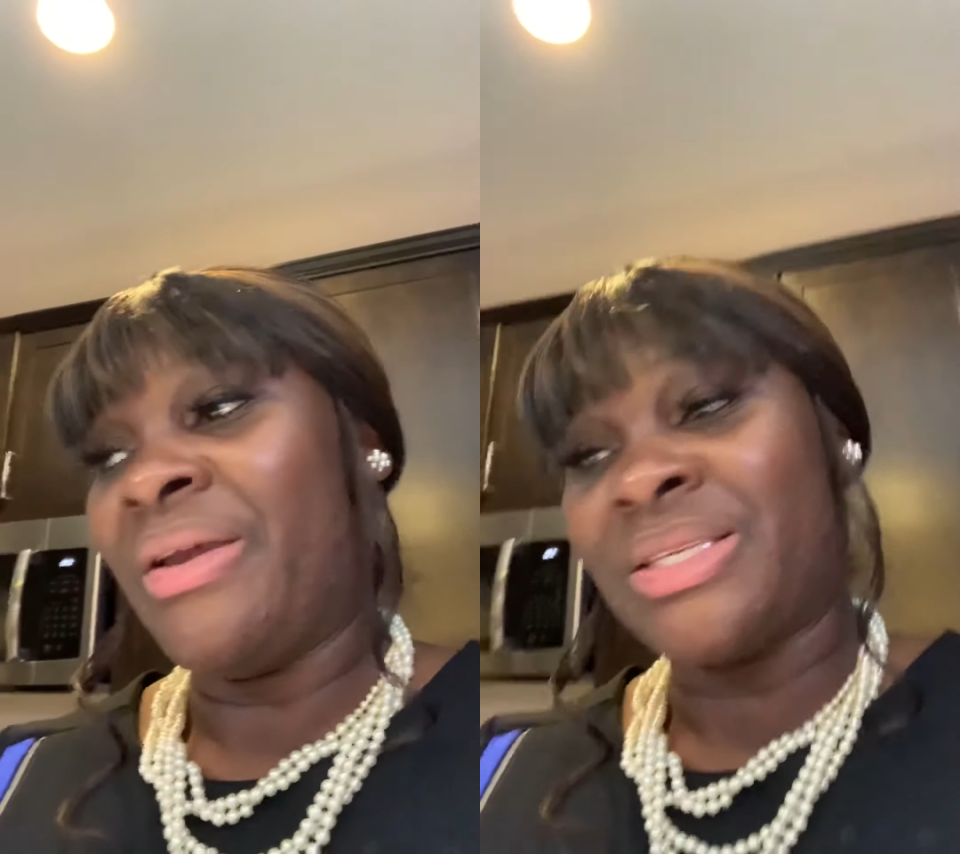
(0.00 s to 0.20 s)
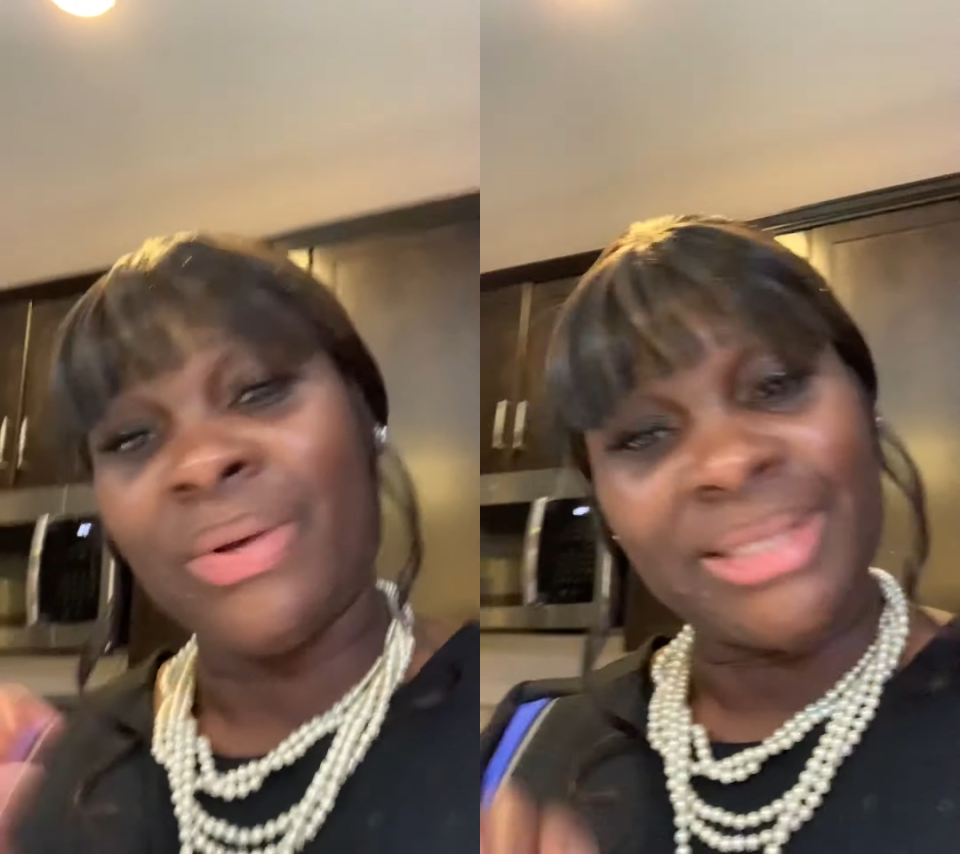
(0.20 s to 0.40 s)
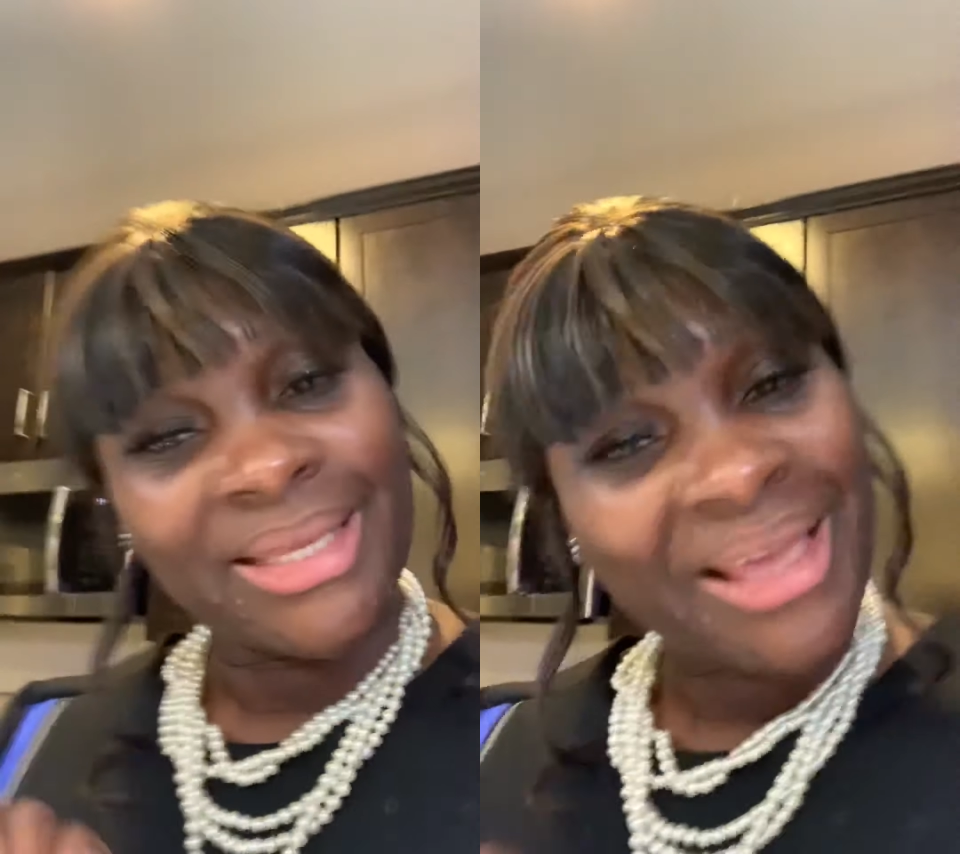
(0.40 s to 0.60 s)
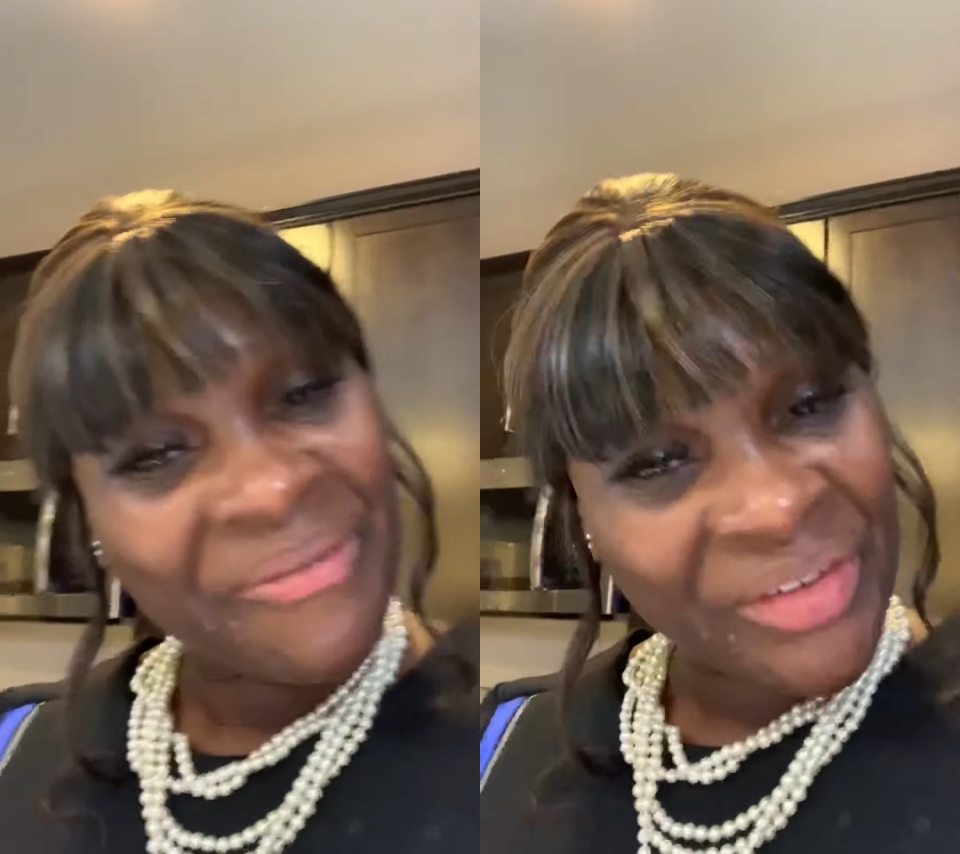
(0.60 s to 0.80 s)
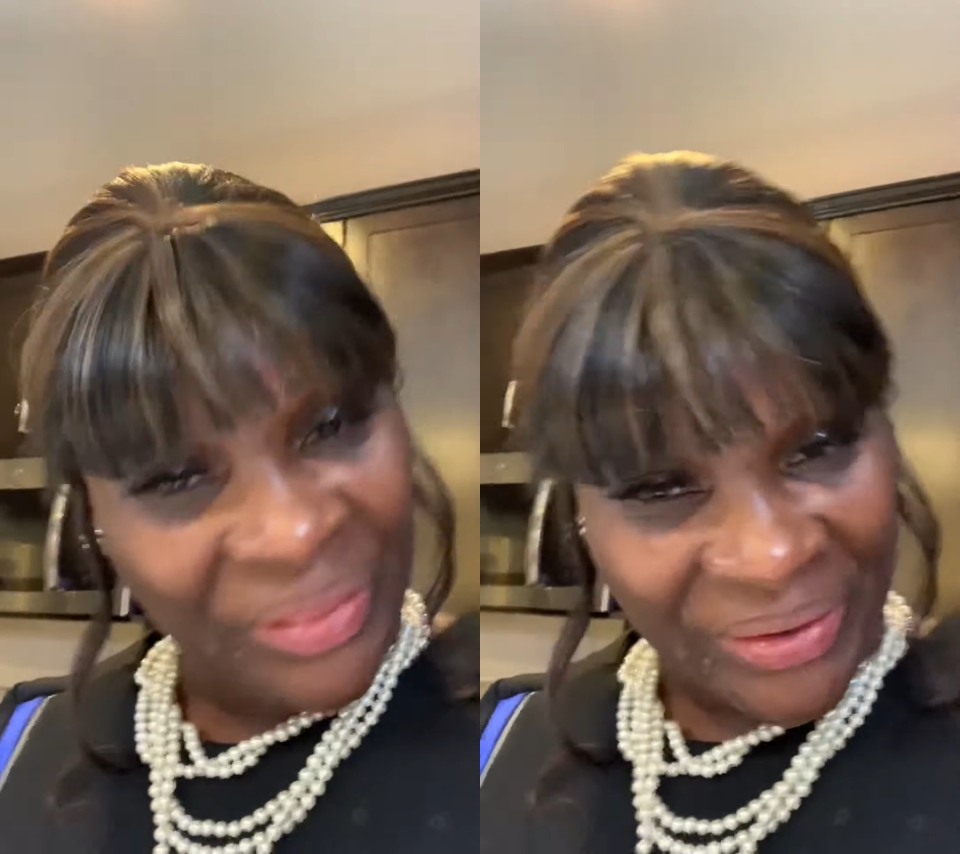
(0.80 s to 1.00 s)
So I did
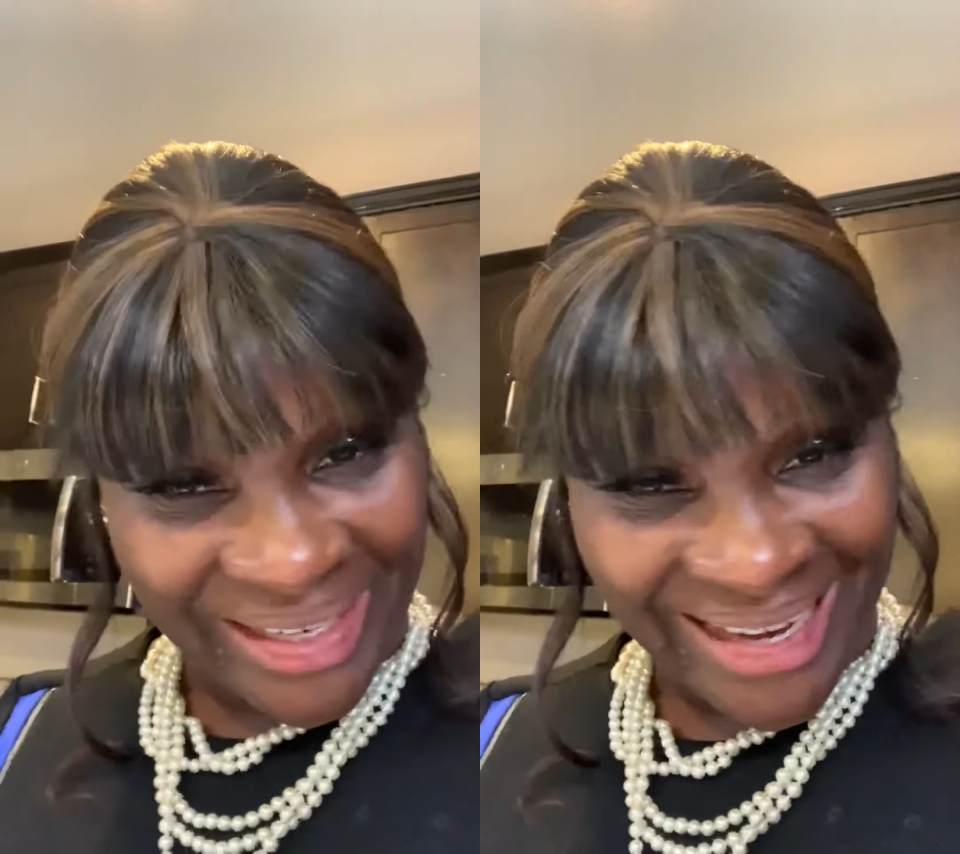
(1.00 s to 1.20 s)
that for 30